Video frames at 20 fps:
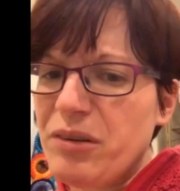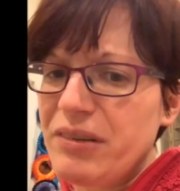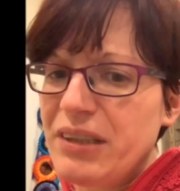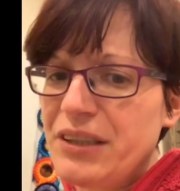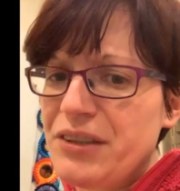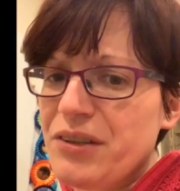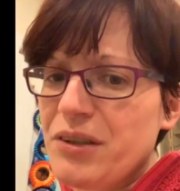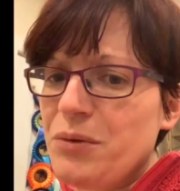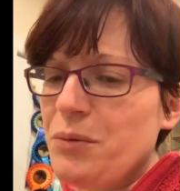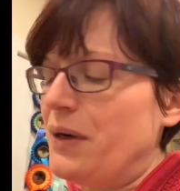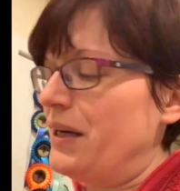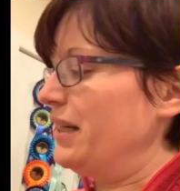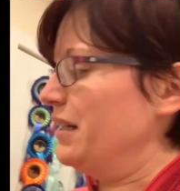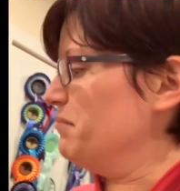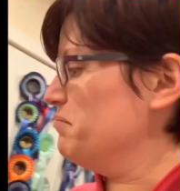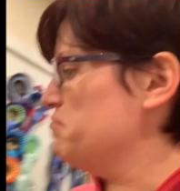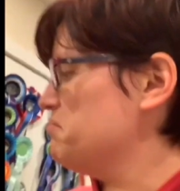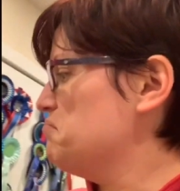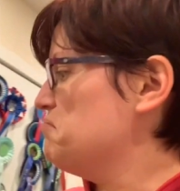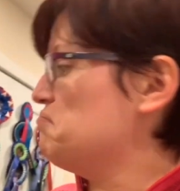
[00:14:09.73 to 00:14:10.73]
not really sure why,
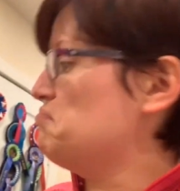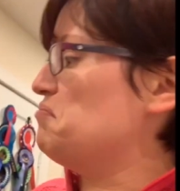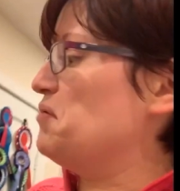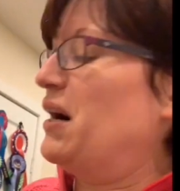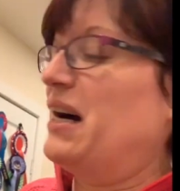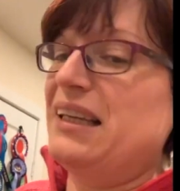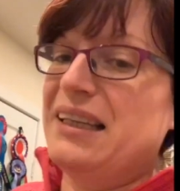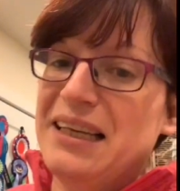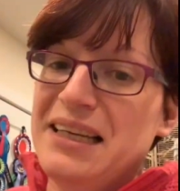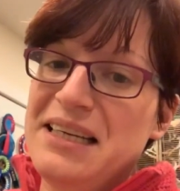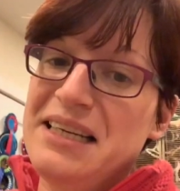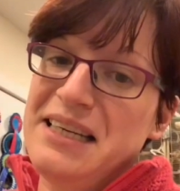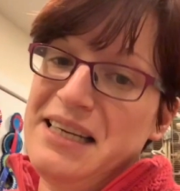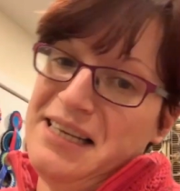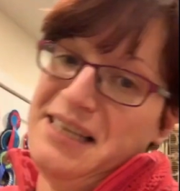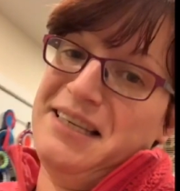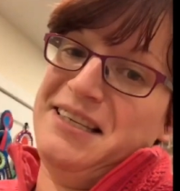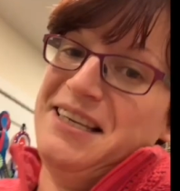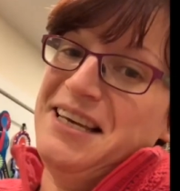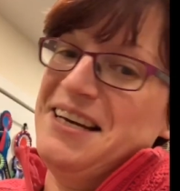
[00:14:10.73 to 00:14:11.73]
but I like
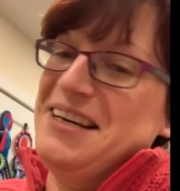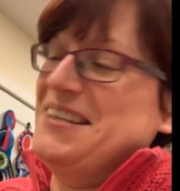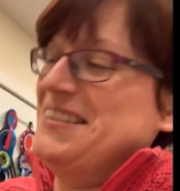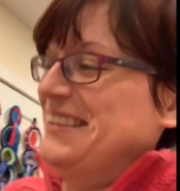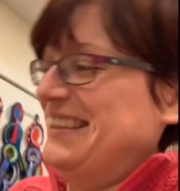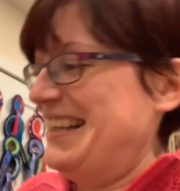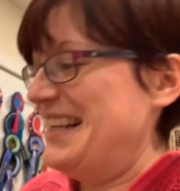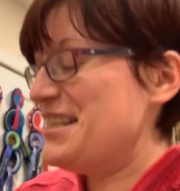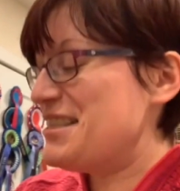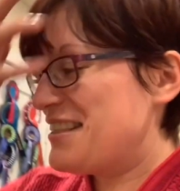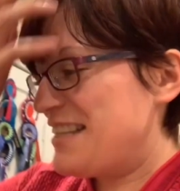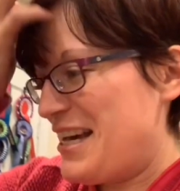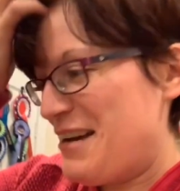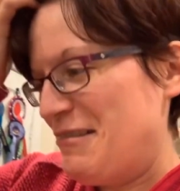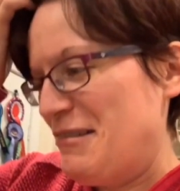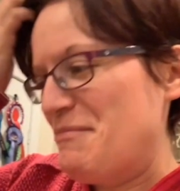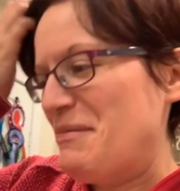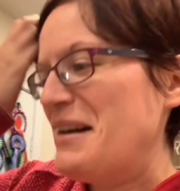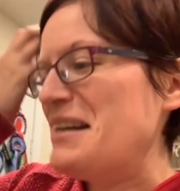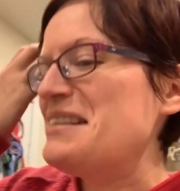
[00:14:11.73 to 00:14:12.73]
it, so it's there
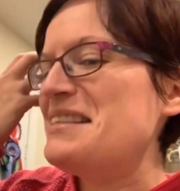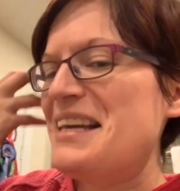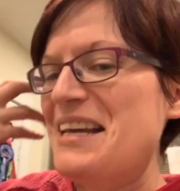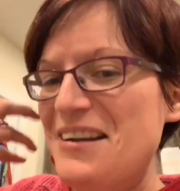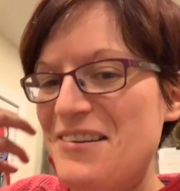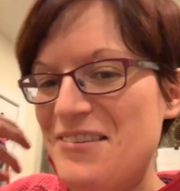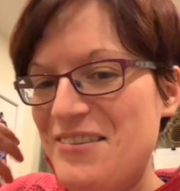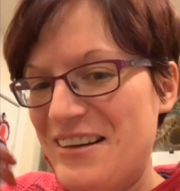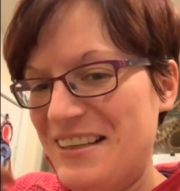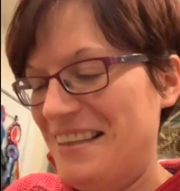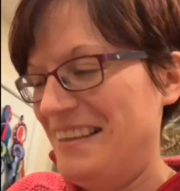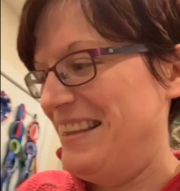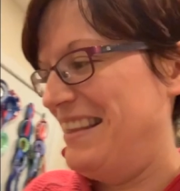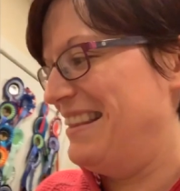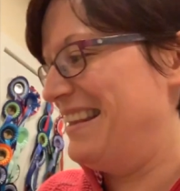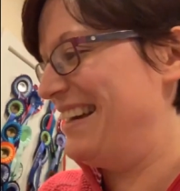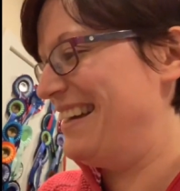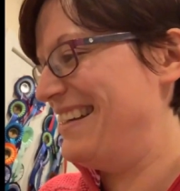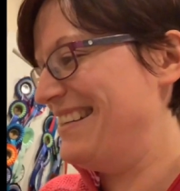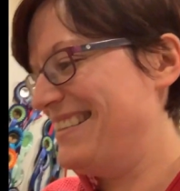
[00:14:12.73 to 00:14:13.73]
for my sake rather than
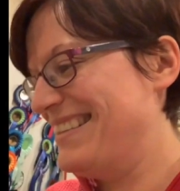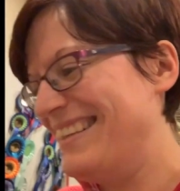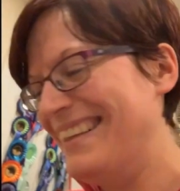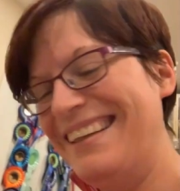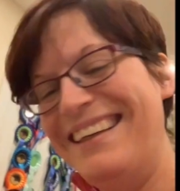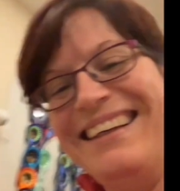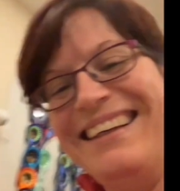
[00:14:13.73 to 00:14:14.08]
theirs.